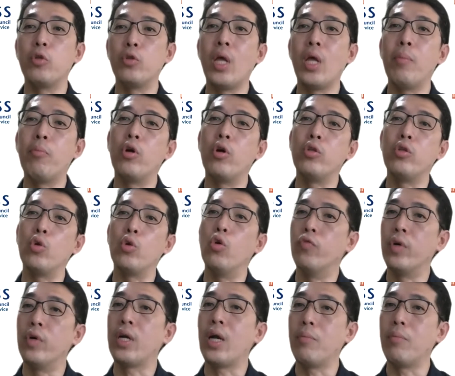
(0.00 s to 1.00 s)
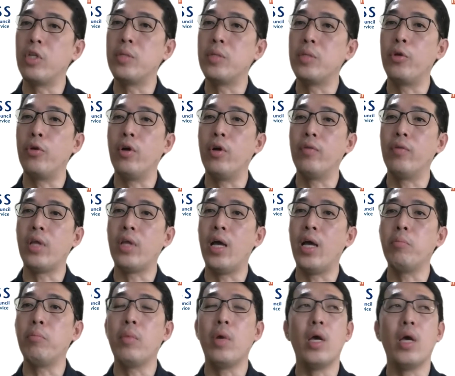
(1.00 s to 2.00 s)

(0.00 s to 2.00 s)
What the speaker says: tap on to overcome this period of time,